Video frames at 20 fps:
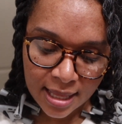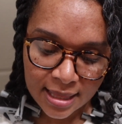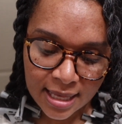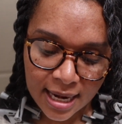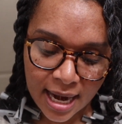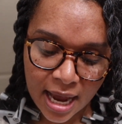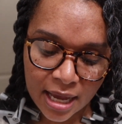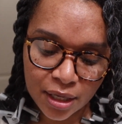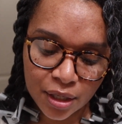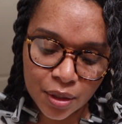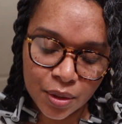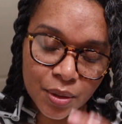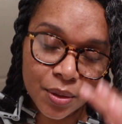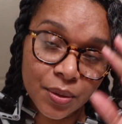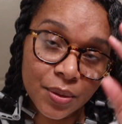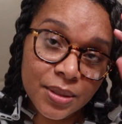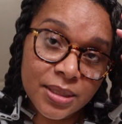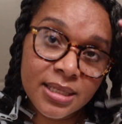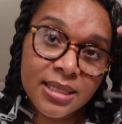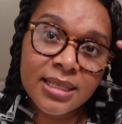that I
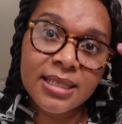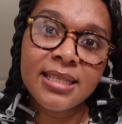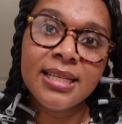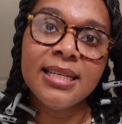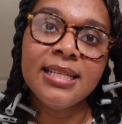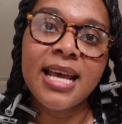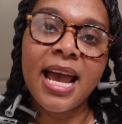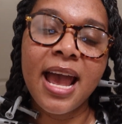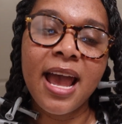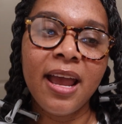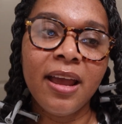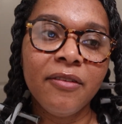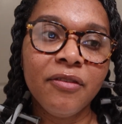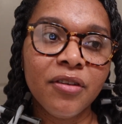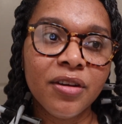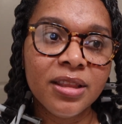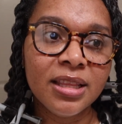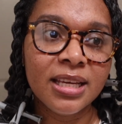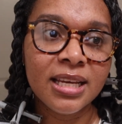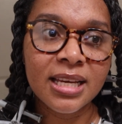used today
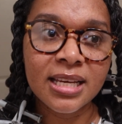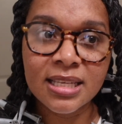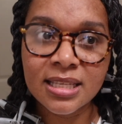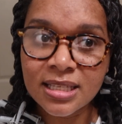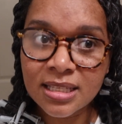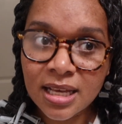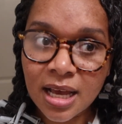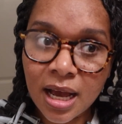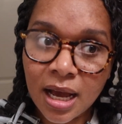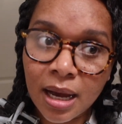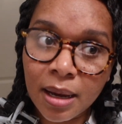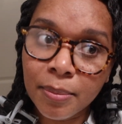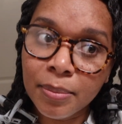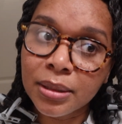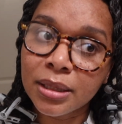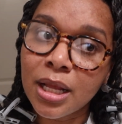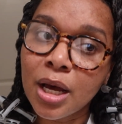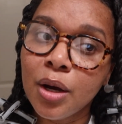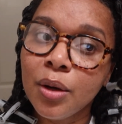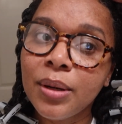for this
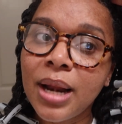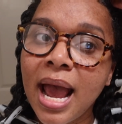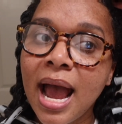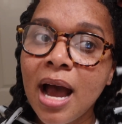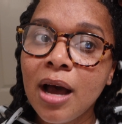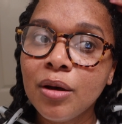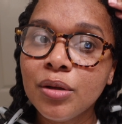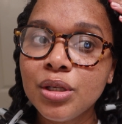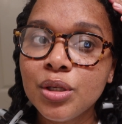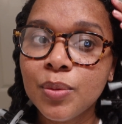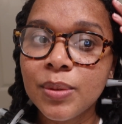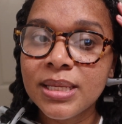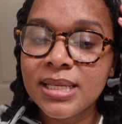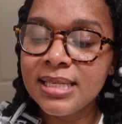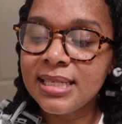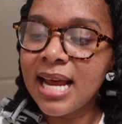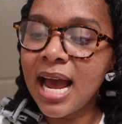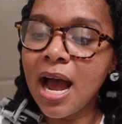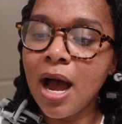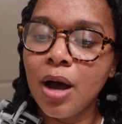blown out
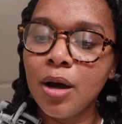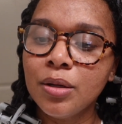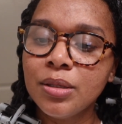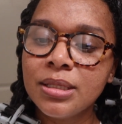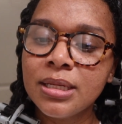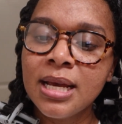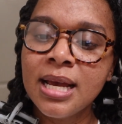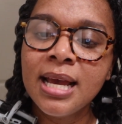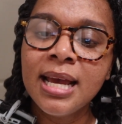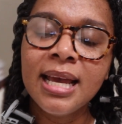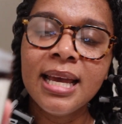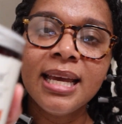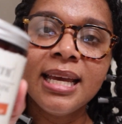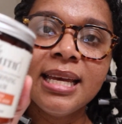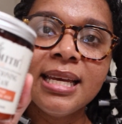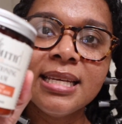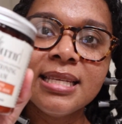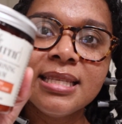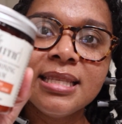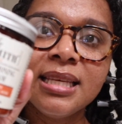twist out
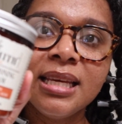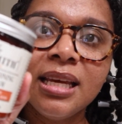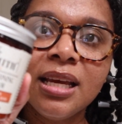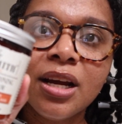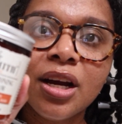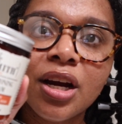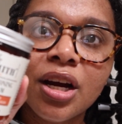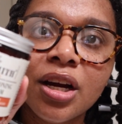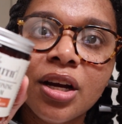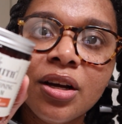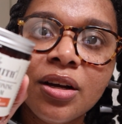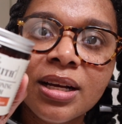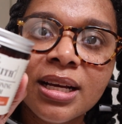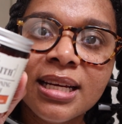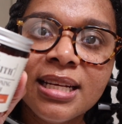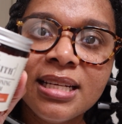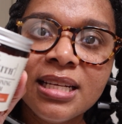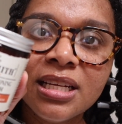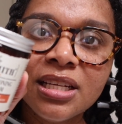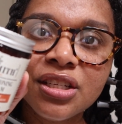is the curl
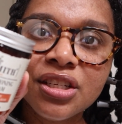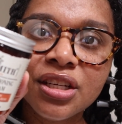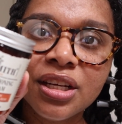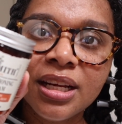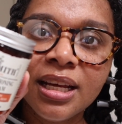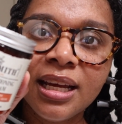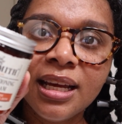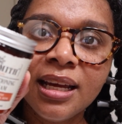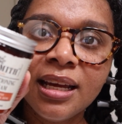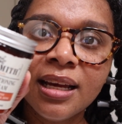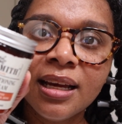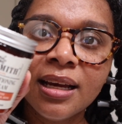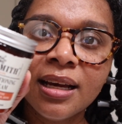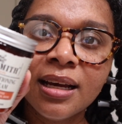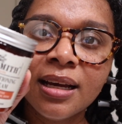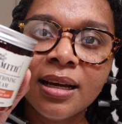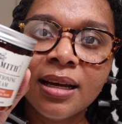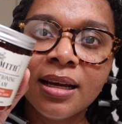conditioning